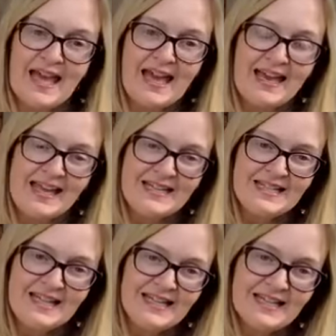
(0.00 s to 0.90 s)
And
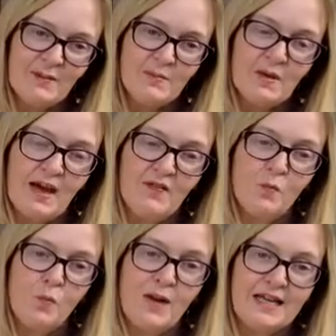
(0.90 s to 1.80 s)
anytime you have
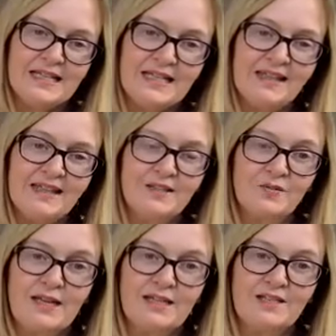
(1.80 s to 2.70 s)
white, I think it's a
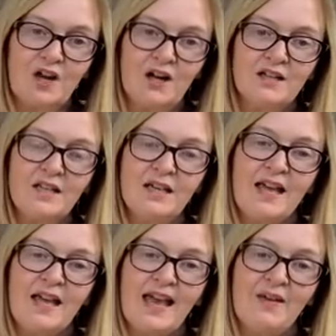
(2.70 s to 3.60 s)
great start.
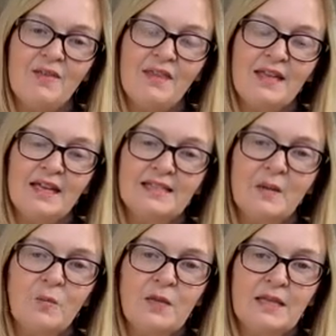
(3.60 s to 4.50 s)
And the next
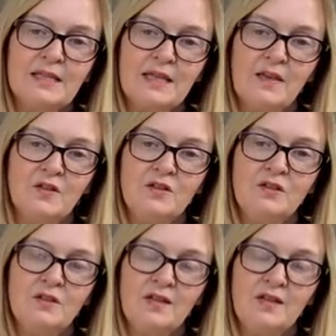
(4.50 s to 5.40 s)
time we get together to do
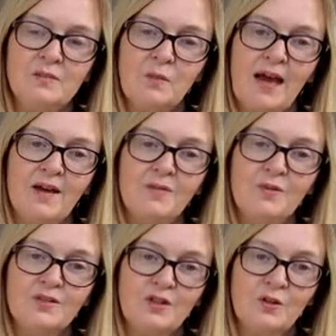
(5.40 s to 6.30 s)
these, I will
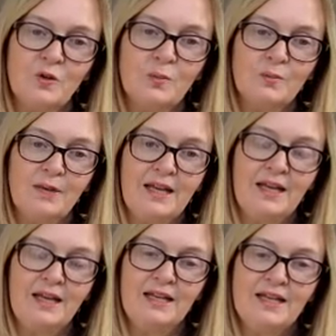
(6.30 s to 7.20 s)
start
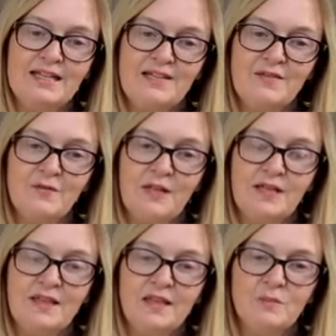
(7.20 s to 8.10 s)
incorporating
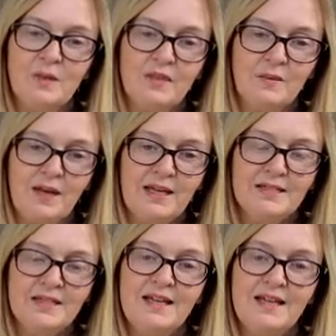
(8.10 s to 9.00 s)
different things with the white
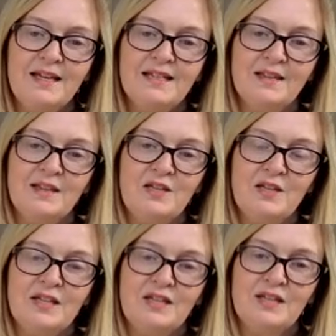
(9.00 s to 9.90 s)
so that you
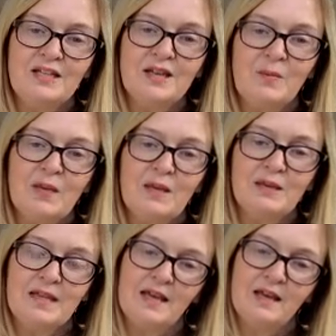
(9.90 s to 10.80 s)
can we can
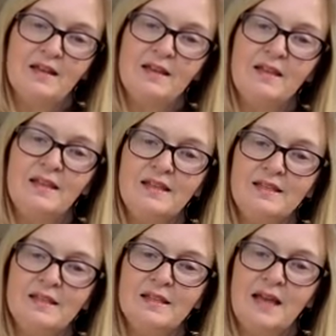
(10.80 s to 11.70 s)
take these
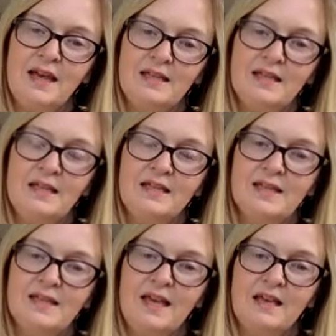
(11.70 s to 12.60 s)
ideas
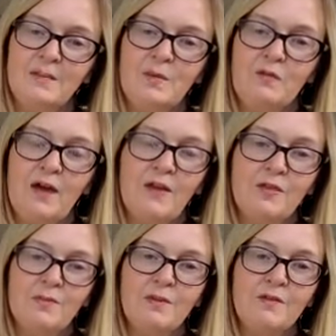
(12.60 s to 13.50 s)
and move
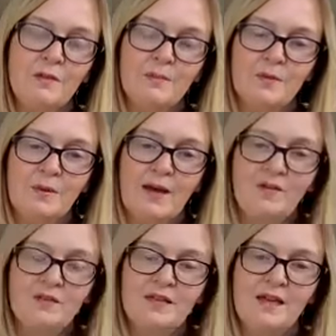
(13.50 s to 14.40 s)
them
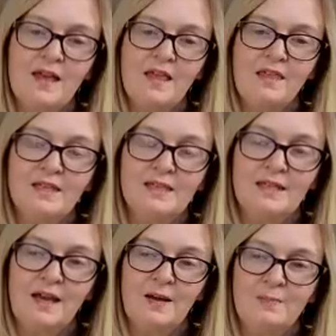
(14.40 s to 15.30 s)
throughout this
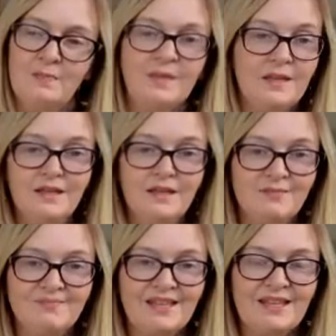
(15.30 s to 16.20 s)
the year,
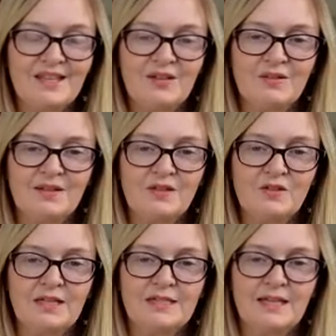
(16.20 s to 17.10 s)
and they'll
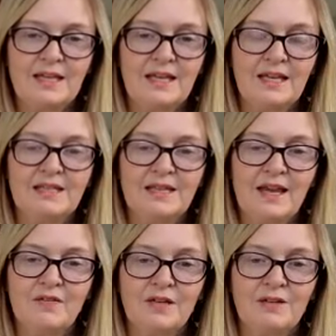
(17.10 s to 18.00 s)
translate into
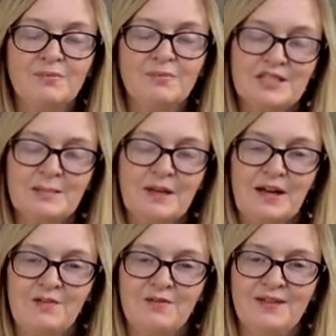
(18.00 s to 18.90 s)
just about
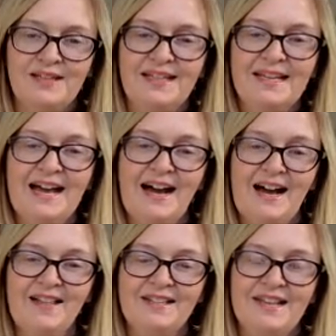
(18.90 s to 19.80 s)
every
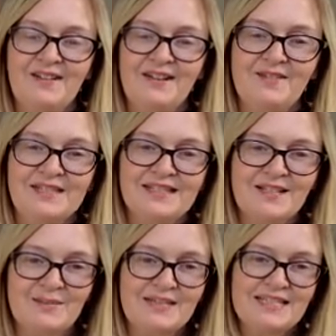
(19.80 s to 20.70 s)
holiday or every
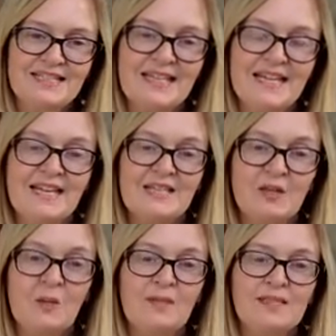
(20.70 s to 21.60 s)
celebration. So
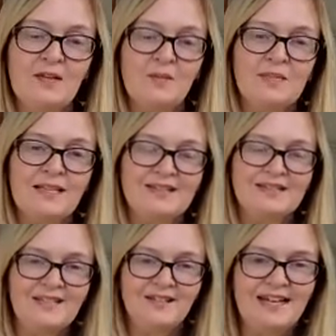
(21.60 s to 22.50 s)
I hope this helps, and I'll
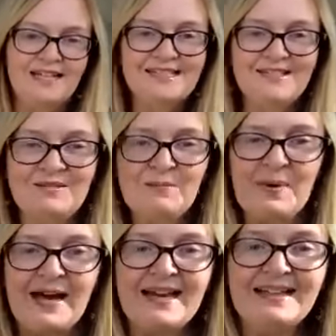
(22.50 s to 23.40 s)
see you guys soon.
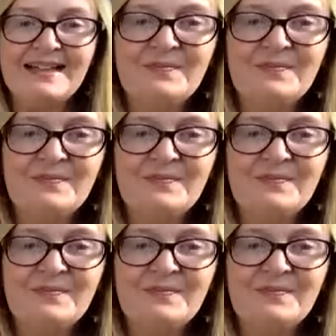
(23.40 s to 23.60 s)
Bye.